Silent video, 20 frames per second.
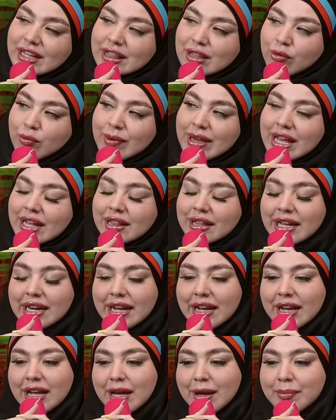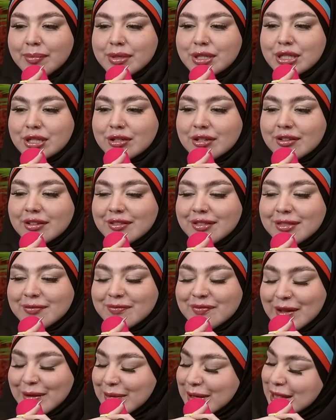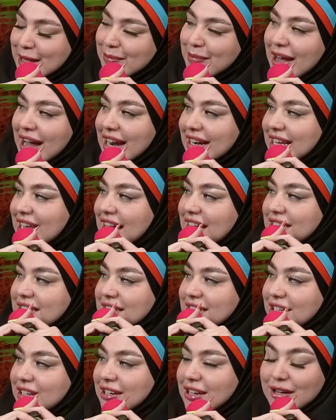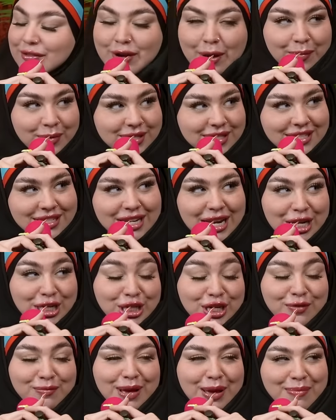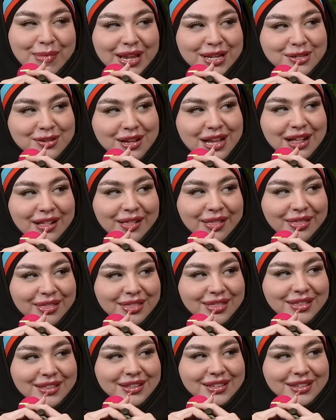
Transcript: like the week leading up to filming the podcast is a good representation of my mental health.